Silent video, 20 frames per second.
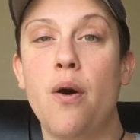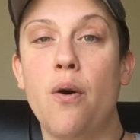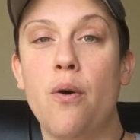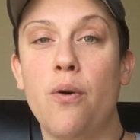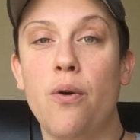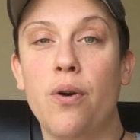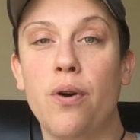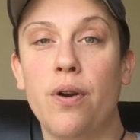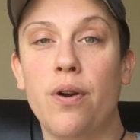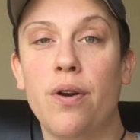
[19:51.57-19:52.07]

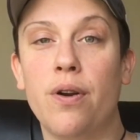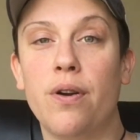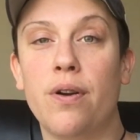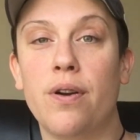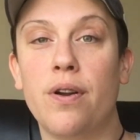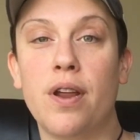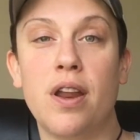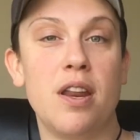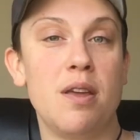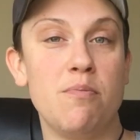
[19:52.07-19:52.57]

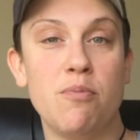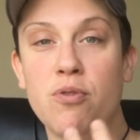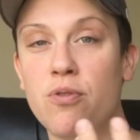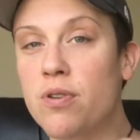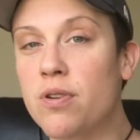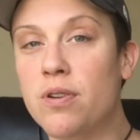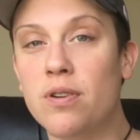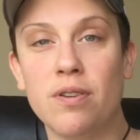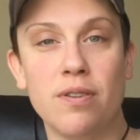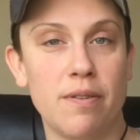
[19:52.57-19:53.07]
or any
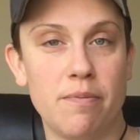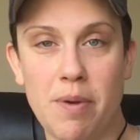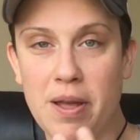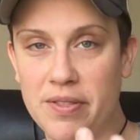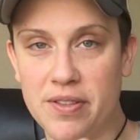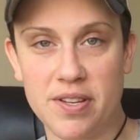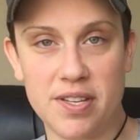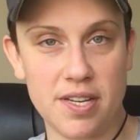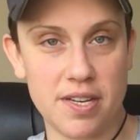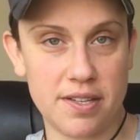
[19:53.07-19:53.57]
more
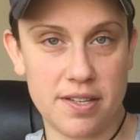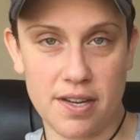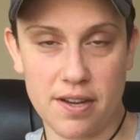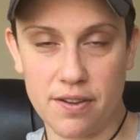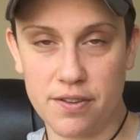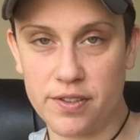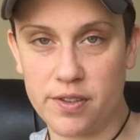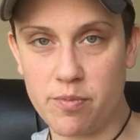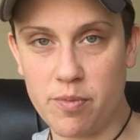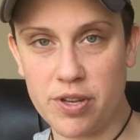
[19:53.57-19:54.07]
about the
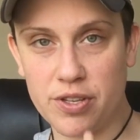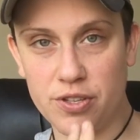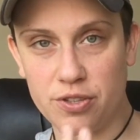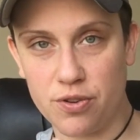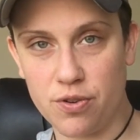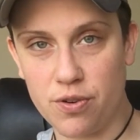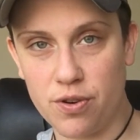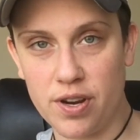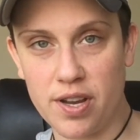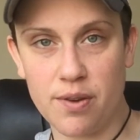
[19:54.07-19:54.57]
details of my
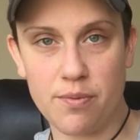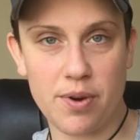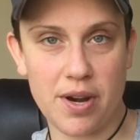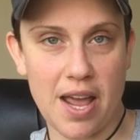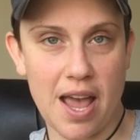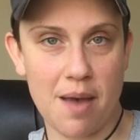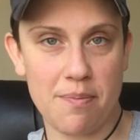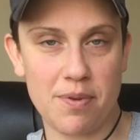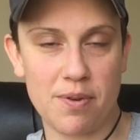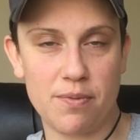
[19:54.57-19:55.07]
story and what
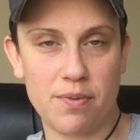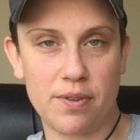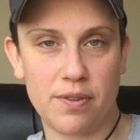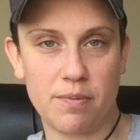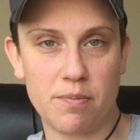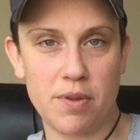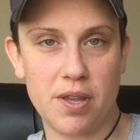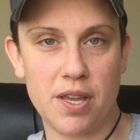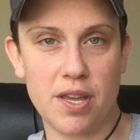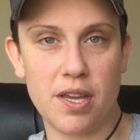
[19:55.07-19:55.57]
happened
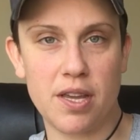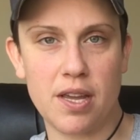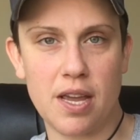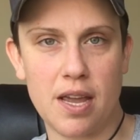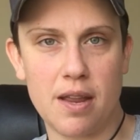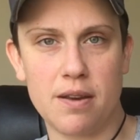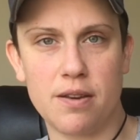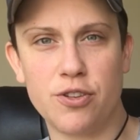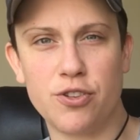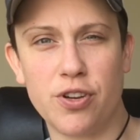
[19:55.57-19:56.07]
with me
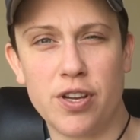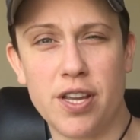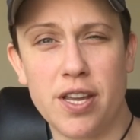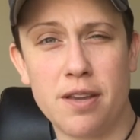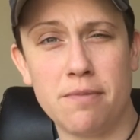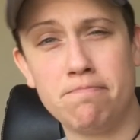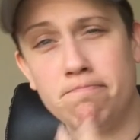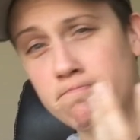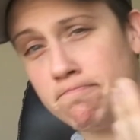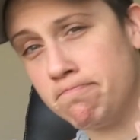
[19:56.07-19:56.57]
and
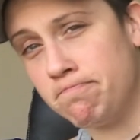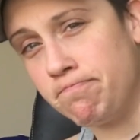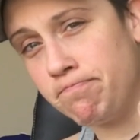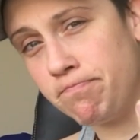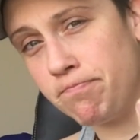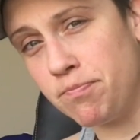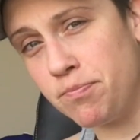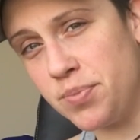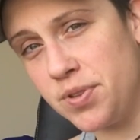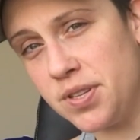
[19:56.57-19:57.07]
drinking,
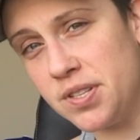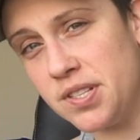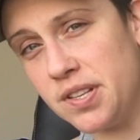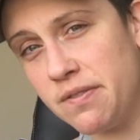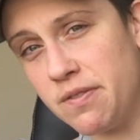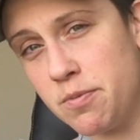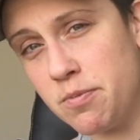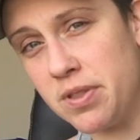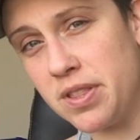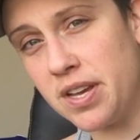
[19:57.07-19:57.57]
please
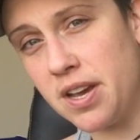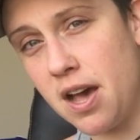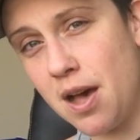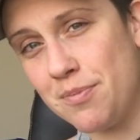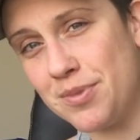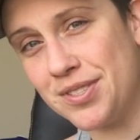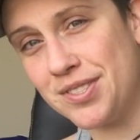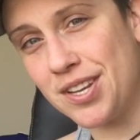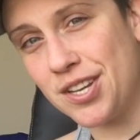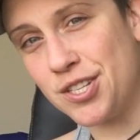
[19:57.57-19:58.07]
leave them in the
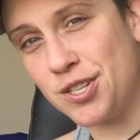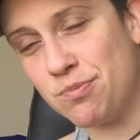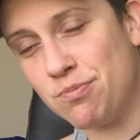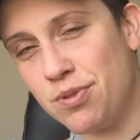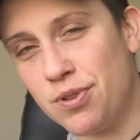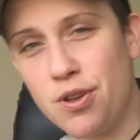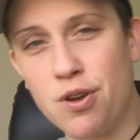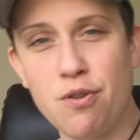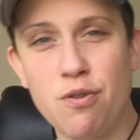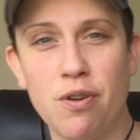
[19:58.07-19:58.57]
comment section
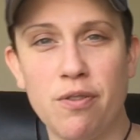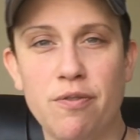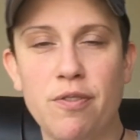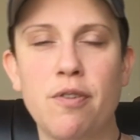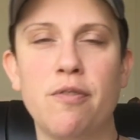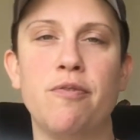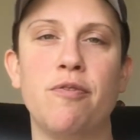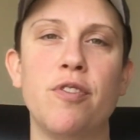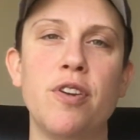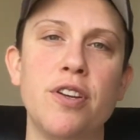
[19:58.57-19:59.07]
below, or
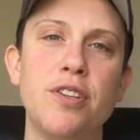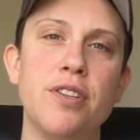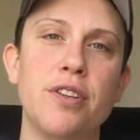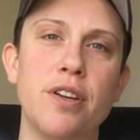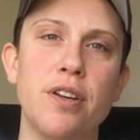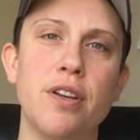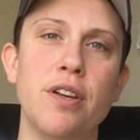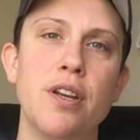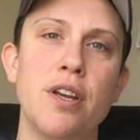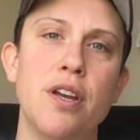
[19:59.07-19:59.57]
feel free to